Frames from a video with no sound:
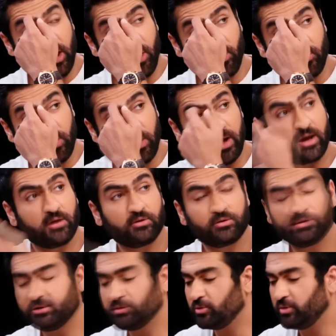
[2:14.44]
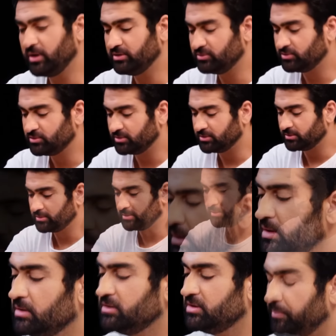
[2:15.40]
Oh, wow, good question.
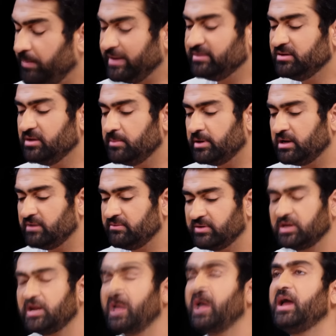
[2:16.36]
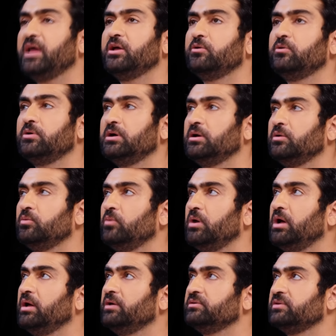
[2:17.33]
The best thing about living in Iowa
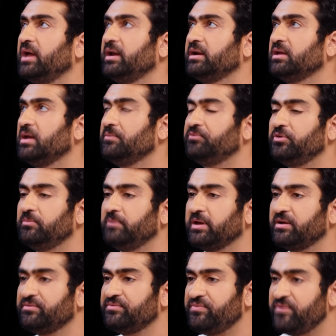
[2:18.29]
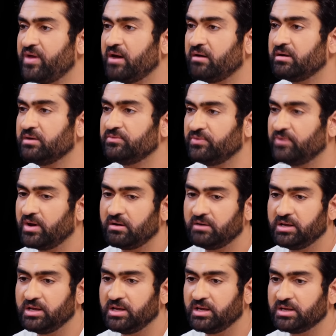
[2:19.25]
was I'd come from like a very,
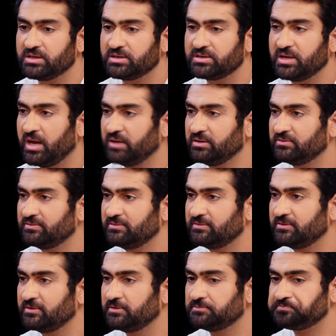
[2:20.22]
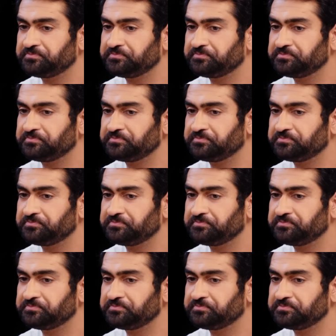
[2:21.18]
very intense,